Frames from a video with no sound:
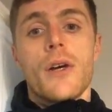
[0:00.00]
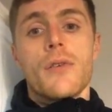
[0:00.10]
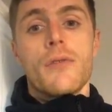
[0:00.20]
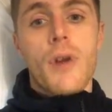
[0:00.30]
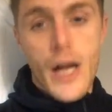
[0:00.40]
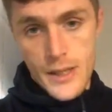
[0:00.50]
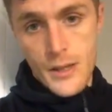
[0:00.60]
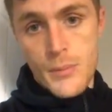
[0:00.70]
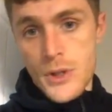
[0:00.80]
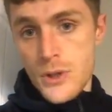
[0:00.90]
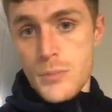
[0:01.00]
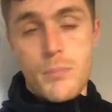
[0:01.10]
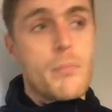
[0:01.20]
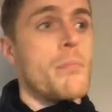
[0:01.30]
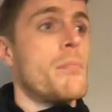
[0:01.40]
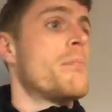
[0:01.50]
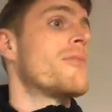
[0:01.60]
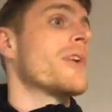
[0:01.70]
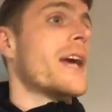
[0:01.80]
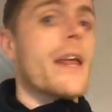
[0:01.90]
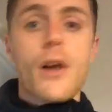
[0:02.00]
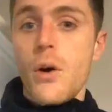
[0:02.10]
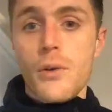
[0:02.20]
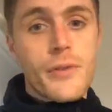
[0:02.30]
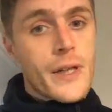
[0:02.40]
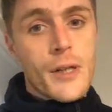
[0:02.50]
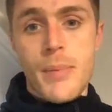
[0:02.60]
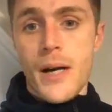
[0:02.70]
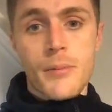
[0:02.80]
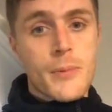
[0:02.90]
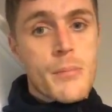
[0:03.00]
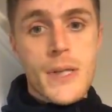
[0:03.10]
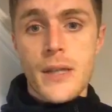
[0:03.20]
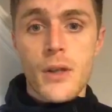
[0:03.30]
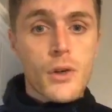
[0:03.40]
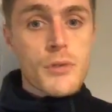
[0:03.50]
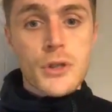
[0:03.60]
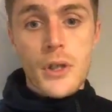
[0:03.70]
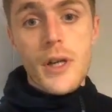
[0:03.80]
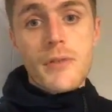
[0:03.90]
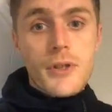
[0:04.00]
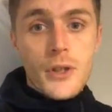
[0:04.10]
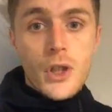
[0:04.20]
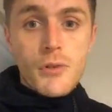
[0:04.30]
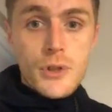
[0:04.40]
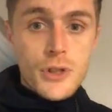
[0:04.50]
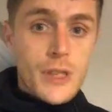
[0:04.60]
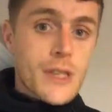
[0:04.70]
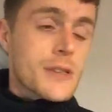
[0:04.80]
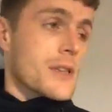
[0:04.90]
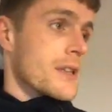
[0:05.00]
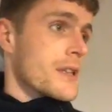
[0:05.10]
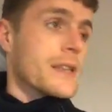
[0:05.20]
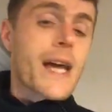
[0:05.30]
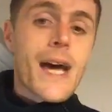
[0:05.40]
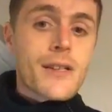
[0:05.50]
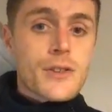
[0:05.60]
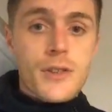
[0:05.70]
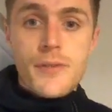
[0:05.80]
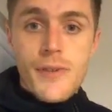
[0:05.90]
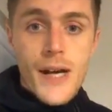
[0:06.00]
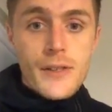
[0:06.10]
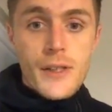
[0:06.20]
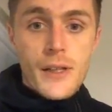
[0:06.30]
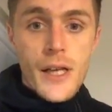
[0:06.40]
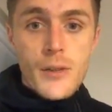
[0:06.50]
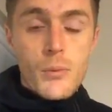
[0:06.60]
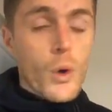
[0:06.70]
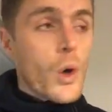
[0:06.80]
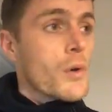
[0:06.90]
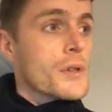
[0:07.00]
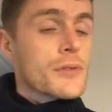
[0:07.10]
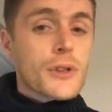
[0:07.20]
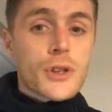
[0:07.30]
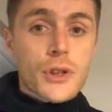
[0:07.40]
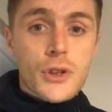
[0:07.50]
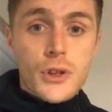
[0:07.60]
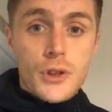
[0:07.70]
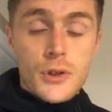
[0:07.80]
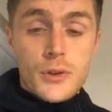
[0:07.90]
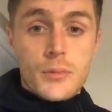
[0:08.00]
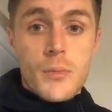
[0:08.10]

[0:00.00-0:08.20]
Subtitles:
Right, and we just forget the whole thing about there being no reserve for the currencies, the debts, the fact that like war is for just